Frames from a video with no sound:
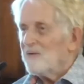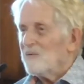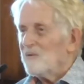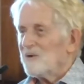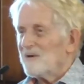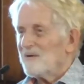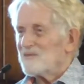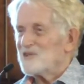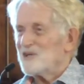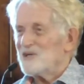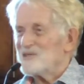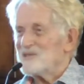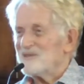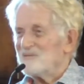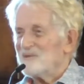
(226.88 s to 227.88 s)
Well, I've
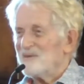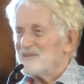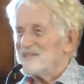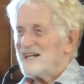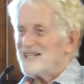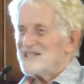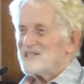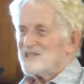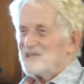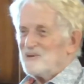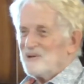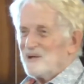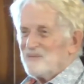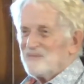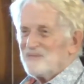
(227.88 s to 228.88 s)
chosen, when I was asked
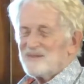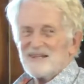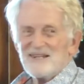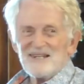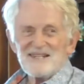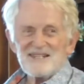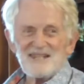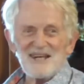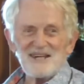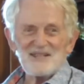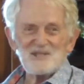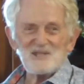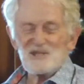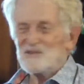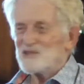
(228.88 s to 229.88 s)
to take a
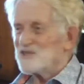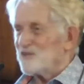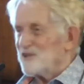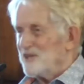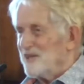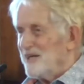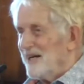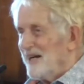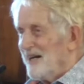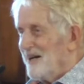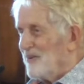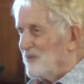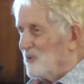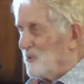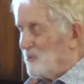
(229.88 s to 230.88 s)
service for today,
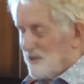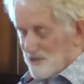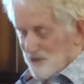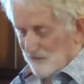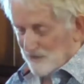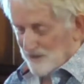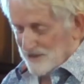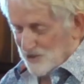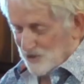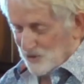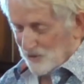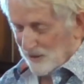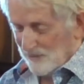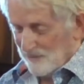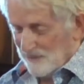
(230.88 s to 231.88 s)
I thought it was obvious
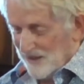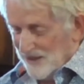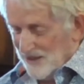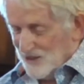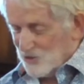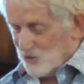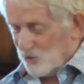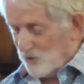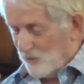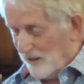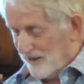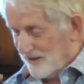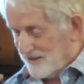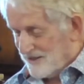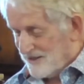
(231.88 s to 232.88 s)
to talk
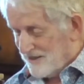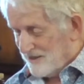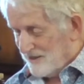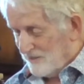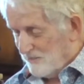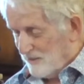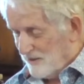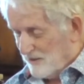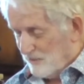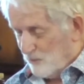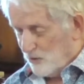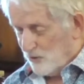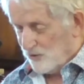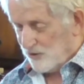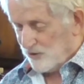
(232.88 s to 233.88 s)
about the
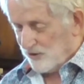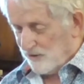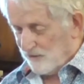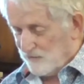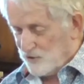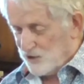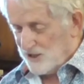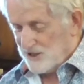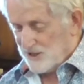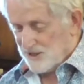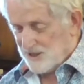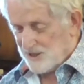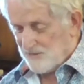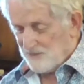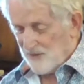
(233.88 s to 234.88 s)
birth of
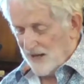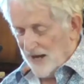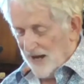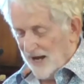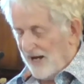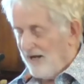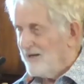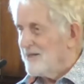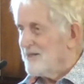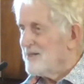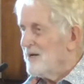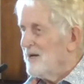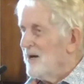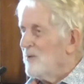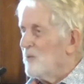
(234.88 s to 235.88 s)
Jesus and
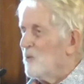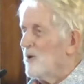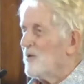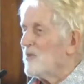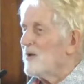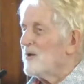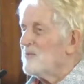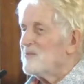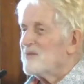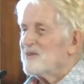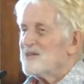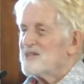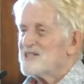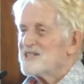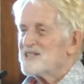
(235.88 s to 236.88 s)
whether
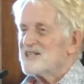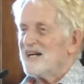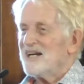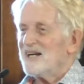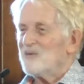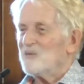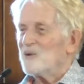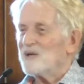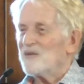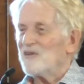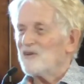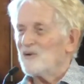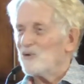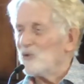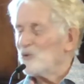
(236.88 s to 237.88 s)
the star,
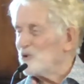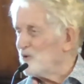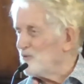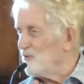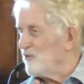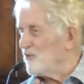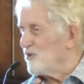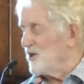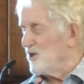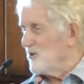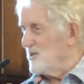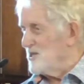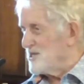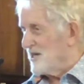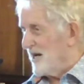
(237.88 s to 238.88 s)
all the different
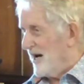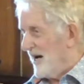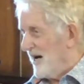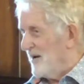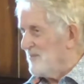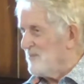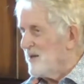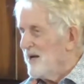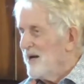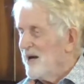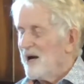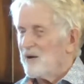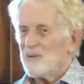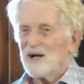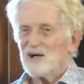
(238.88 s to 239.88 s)
theories there are
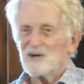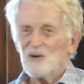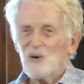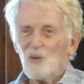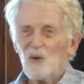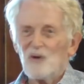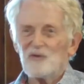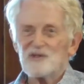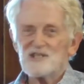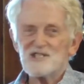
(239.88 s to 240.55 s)
about what the